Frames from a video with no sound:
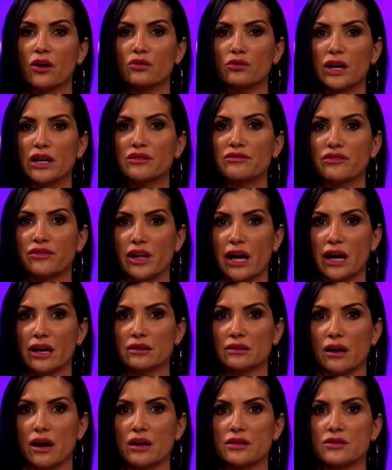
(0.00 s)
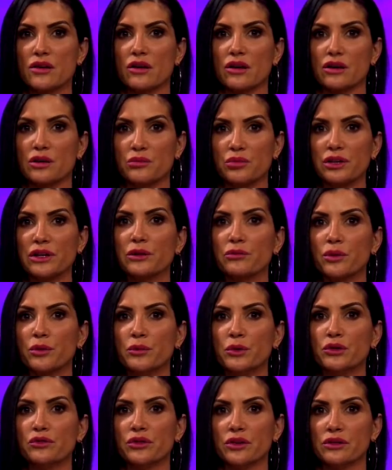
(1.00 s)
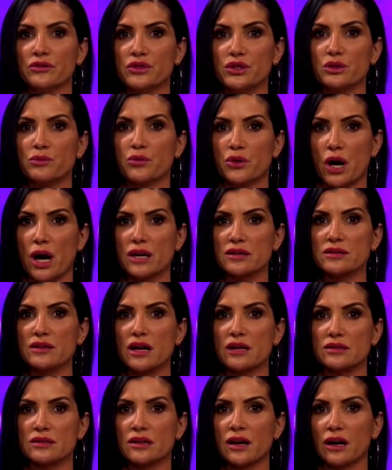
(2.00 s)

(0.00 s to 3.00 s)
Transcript: Red flag laws are a complete removal of due process.